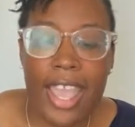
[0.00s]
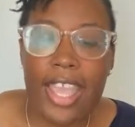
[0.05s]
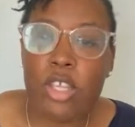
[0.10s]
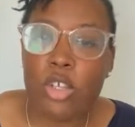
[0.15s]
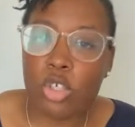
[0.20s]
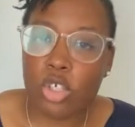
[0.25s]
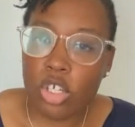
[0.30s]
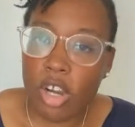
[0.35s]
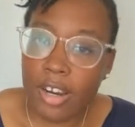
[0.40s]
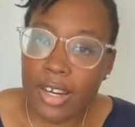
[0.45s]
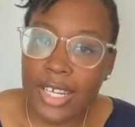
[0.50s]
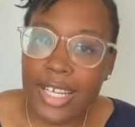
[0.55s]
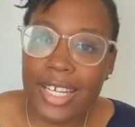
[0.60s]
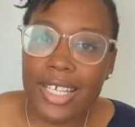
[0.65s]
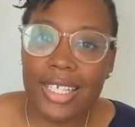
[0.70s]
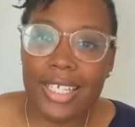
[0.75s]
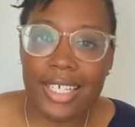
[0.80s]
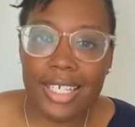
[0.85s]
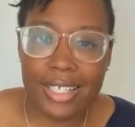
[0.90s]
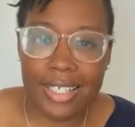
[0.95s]
And you're starting to
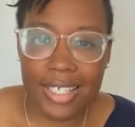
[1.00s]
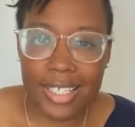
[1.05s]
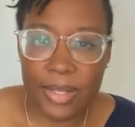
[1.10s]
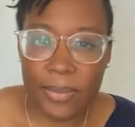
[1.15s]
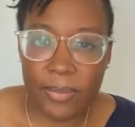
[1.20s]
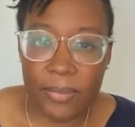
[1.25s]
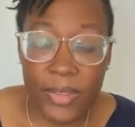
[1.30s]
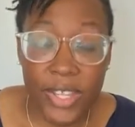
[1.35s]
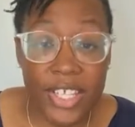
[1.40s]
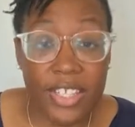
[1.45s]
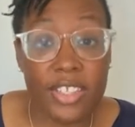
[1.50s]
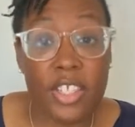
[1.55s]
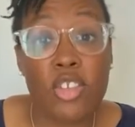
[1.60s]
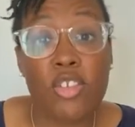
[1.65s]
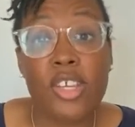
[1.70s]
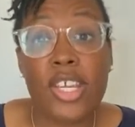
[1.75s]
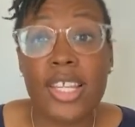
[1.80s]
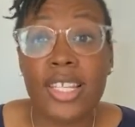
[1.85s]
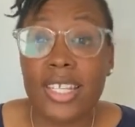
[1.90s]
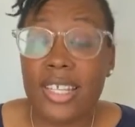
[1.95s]
get leads.
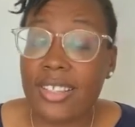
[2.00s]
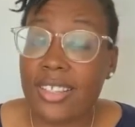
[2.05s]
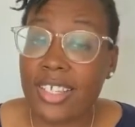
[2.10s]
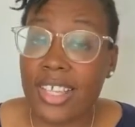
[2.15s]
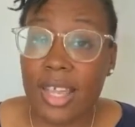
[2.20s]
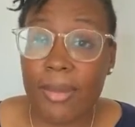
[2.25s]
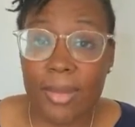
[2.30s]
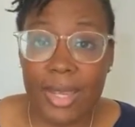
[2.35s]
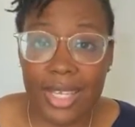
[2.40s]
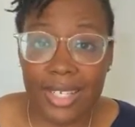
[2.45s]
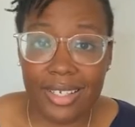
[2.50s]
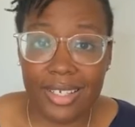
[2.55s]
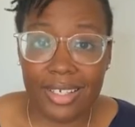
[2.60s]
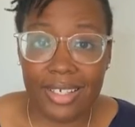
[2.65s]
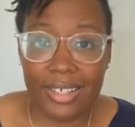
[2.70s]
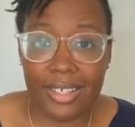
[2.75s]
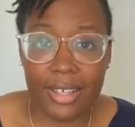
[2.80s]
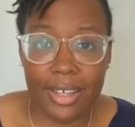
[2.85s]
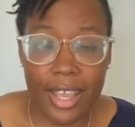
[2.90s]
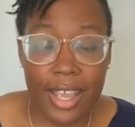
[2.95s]
Then you get leads coming,
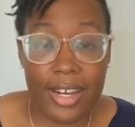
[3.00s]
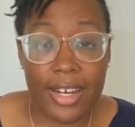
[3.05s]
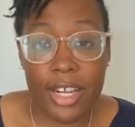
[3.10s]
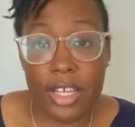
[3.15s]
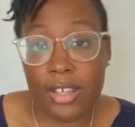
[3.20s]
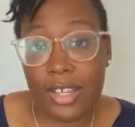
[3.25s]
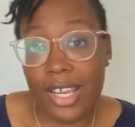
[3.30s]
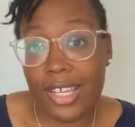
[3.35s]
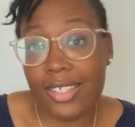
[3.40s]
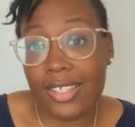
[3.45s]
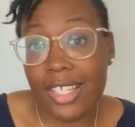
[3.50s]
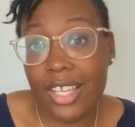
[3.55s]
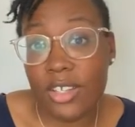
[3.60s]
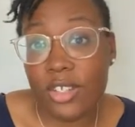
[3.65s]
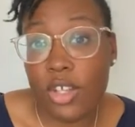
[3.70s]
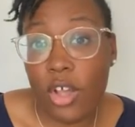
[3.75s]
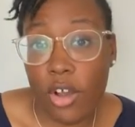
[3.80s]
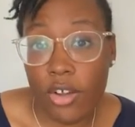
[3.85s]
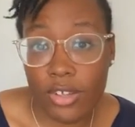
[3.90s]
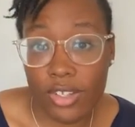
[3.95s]
and now you got
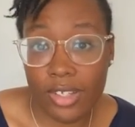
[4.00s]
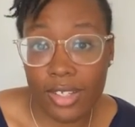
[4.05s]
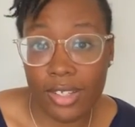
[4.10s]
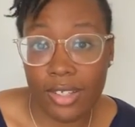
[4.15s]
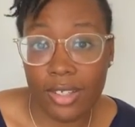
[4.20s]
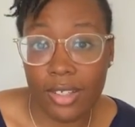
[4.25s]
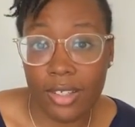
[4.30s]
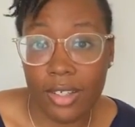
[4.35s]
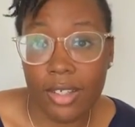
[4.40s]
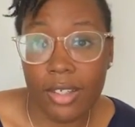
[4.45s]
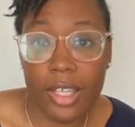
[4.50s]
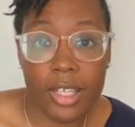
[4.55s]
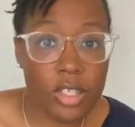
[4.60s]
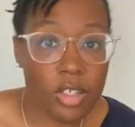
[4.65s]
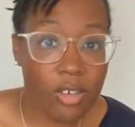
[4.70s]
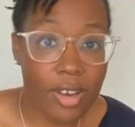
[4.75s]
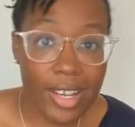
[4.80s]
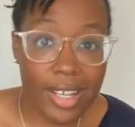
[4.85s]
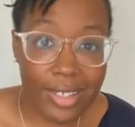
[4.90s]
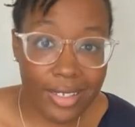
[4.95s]
sales calls.
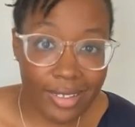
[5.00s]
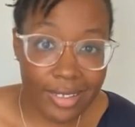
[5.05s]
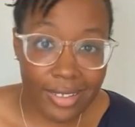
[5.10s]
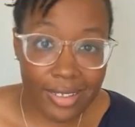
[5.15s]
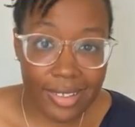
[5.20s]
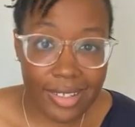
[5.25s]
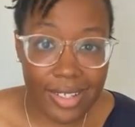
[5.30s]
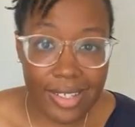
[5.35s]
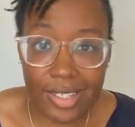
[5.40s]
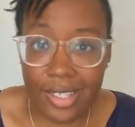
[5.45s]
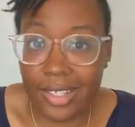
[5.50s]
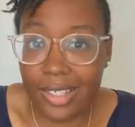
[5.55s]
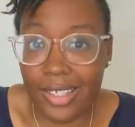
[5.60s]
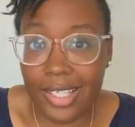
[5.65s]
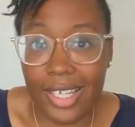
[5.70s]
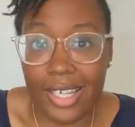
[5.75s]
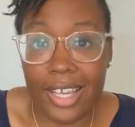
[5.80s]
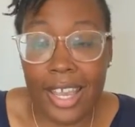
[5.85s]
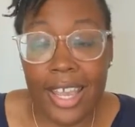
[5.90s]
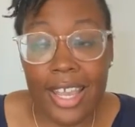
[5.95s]
That's great. It's a
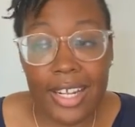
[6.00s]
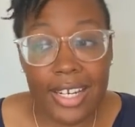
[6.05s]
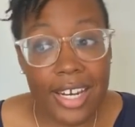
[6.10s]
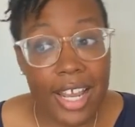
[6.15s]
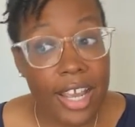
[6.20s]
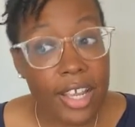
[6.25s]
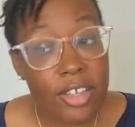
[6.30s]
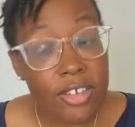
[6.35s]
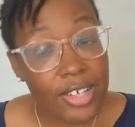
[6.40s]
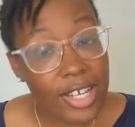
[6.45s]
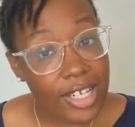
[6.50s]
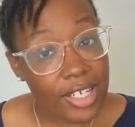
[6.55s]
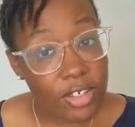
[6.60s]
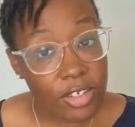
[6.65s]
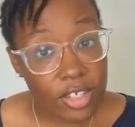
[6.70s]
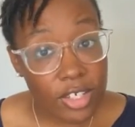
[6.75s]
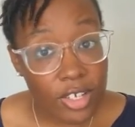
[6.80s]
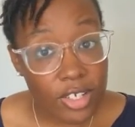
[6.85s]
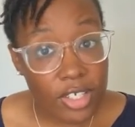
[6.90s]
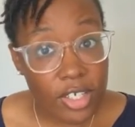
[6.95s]
good thing. Now you got
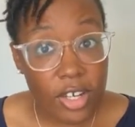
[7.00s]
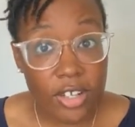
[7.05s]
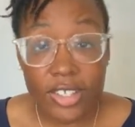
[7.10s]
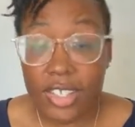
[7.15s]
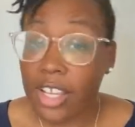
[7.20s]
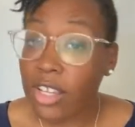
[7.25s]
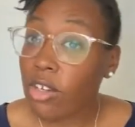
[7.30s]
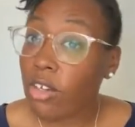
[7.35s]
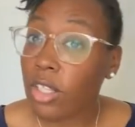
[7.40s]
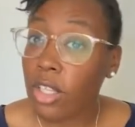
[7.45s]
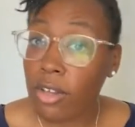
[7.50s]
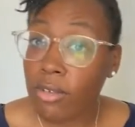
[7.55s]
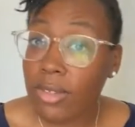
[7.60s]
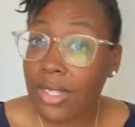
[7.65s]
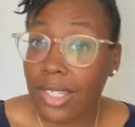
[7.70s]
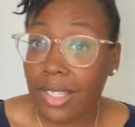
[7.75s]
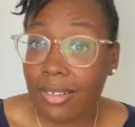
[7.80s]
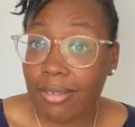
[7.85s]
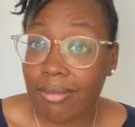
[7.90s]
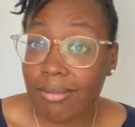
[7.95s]
your sales calls. Now you're
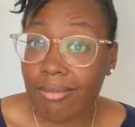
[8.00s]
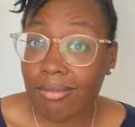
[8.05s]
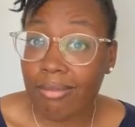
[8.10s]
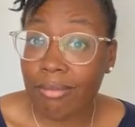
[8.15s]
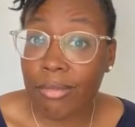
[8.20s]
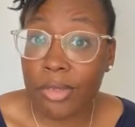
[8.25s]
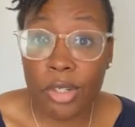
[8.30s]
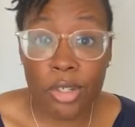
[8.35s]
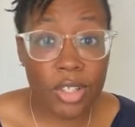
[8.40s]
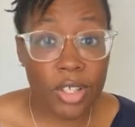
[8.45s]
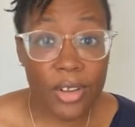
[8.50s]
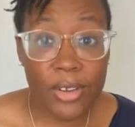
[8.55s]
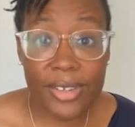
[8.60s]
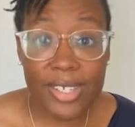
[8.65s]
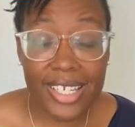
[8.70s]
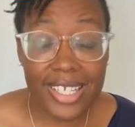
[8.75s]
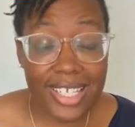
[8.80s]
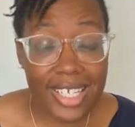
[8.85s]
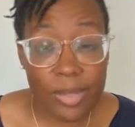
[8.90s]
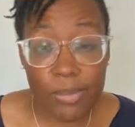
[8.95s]
closing. You're
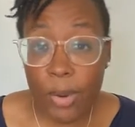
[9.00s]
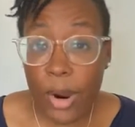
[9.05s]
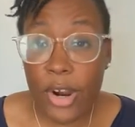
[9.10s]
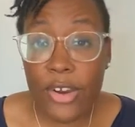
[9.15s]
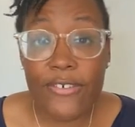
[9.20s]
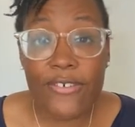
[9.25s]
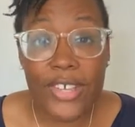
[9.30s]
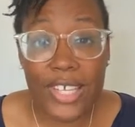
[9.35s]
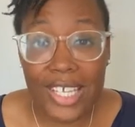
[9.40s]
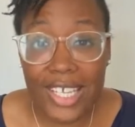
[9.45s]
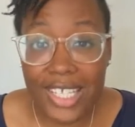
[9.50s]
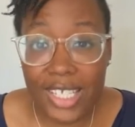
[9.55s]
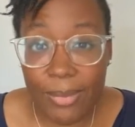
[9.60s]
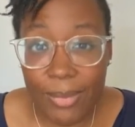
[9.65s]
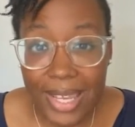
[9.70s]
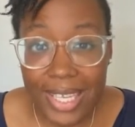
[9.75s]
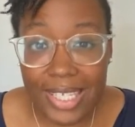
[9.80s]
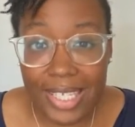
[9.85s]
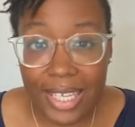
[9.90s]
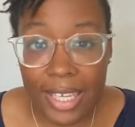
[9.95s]
closing. That's perfect. It's
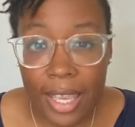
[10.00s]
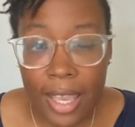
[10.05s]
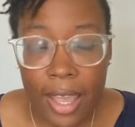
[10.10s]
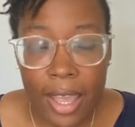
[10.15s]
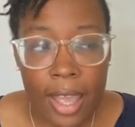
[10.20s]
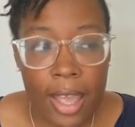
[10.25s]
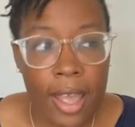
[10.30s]
amazing.